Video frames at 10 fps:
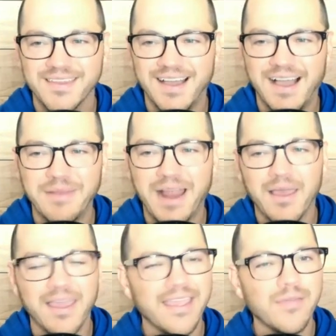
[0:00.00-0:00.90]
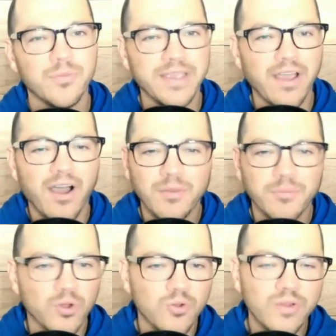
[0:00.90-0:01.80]
I mean, it would be
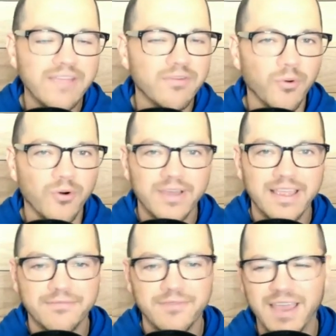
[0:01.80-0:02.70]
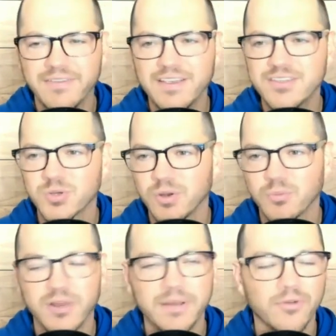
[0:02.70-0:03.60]
unbelievable if history
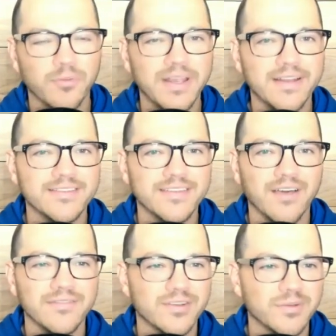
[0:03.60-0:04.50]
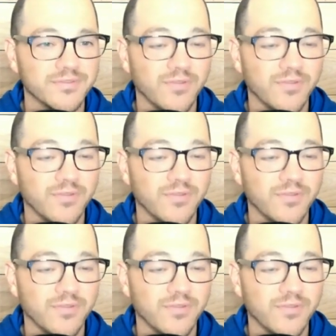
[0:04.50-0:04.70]
repeated itself in terms of